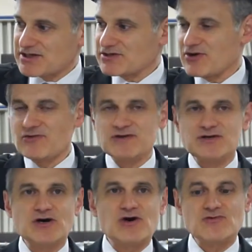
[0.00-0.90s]
It can only
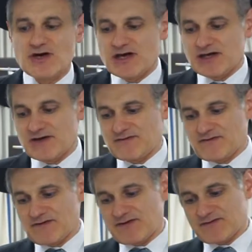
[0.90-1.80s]
go
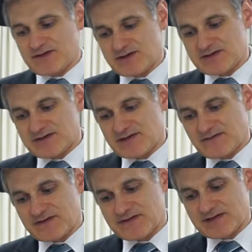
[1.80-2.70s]
if there's
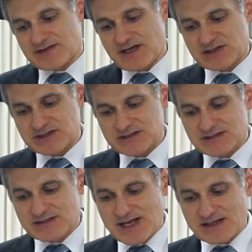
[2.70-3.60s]
a connection. You
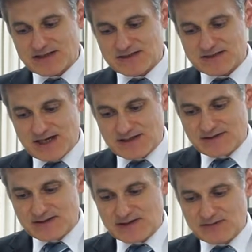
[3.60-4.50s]
need that
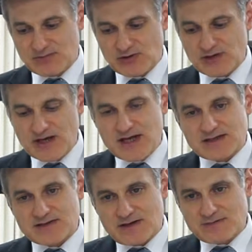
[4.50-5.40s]
kli kibul,
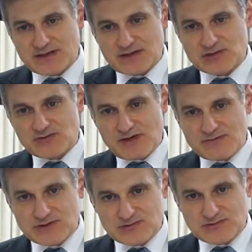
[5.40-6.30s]
something that you're
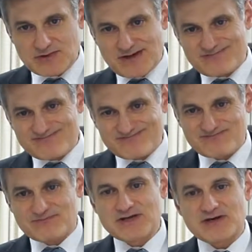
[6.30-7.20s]
able to
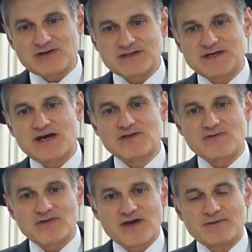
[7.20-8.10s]
be there together
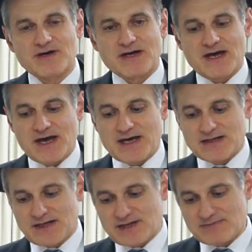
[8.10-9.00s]
with them
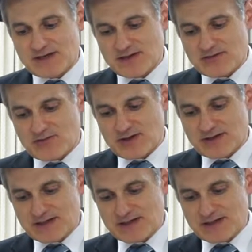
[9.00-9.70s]
and make that work.